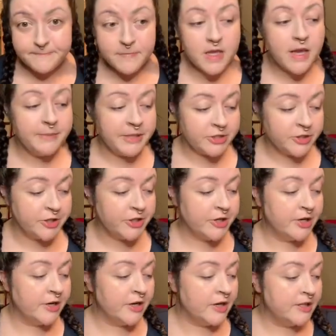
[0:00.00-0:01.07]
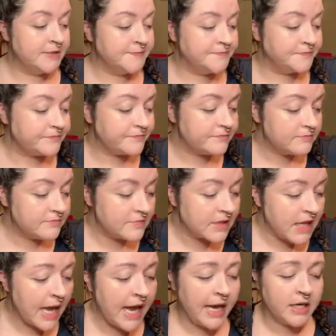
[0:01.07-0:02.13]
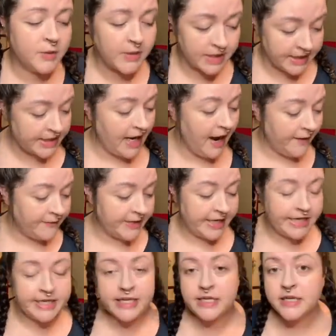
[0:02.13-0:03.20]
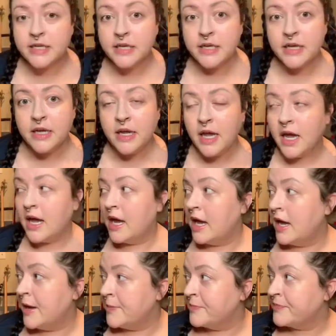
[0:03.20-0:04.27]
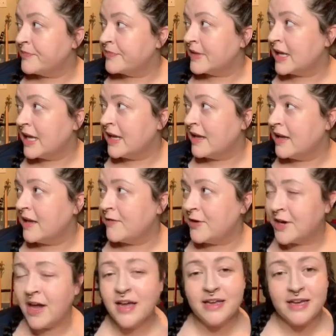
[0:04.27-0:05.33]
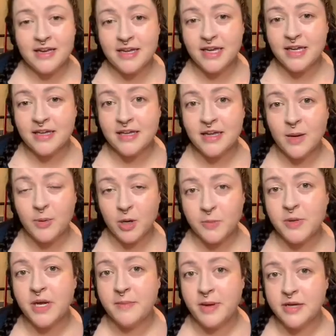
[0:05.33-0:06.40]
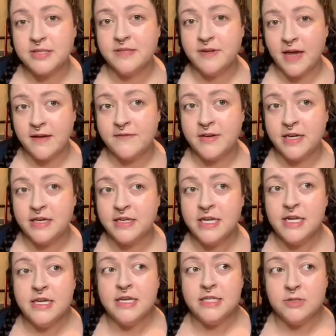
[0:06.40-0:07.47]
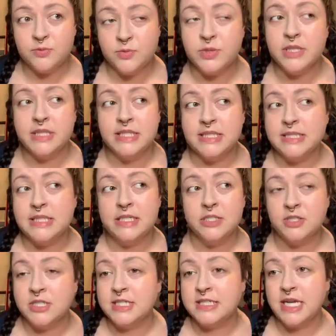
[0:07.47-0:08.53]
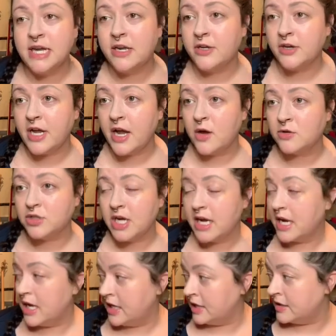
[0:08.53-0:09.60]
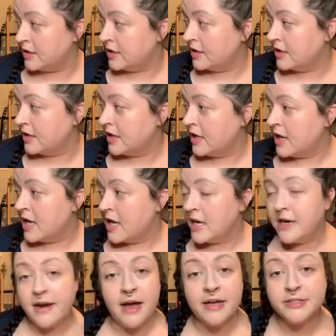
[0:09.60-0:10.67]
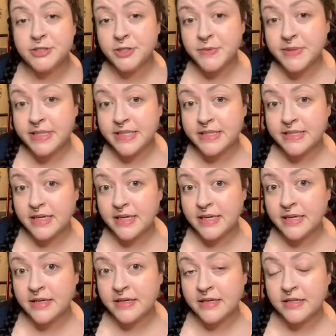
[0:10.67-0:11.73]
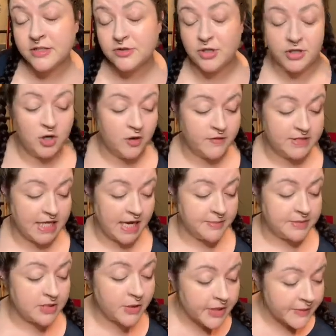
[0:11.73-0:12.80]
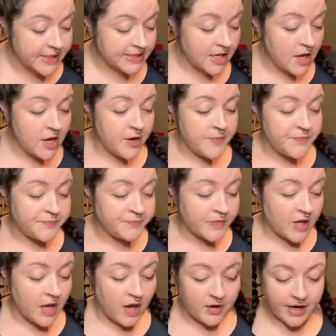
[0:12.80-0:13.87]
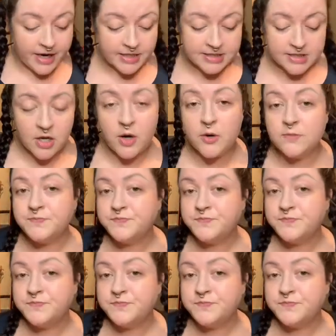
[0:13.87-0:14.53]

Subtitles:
make sure you're adequately caffeinated. If you're not getting appropriate amounts of caffeine, it's really easy to just stay on your couch and not do anything during COVID times. So anyways, all right, so